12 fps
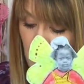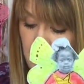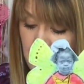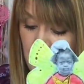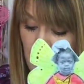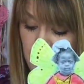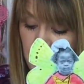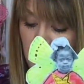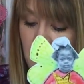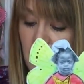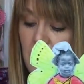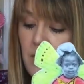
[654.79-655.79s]
stamped
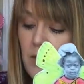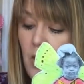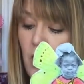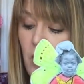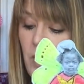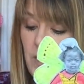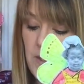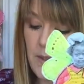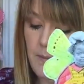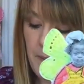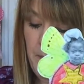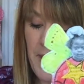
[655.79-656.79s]
the heart
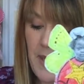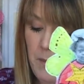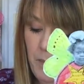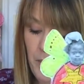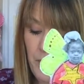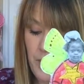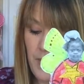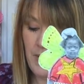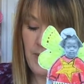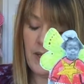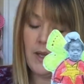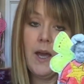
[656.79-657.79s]
into my paper
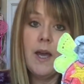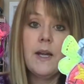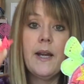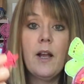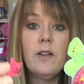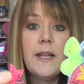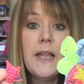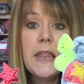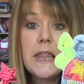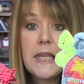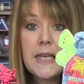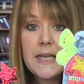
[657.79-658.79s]
and then cut it out like
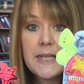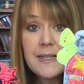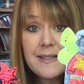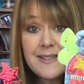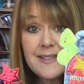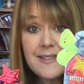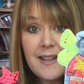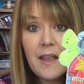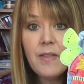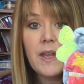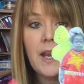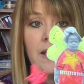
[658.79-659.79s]
this,
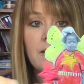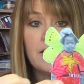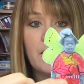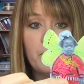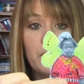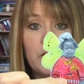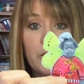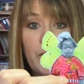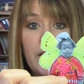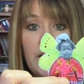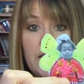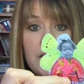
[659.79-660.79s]
and then ended up
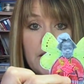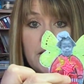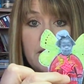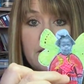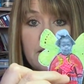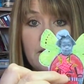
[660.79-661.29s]
gluing it